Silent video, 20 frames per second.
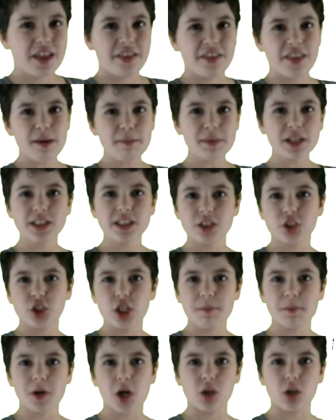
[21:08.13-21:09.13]
That makes the
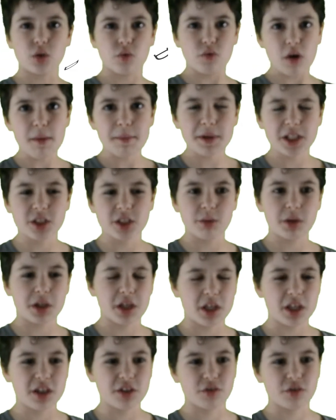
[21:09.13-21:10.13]
shape called a rhombic
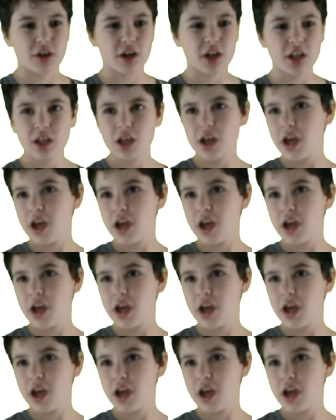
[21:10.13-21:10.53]
dodecahedron,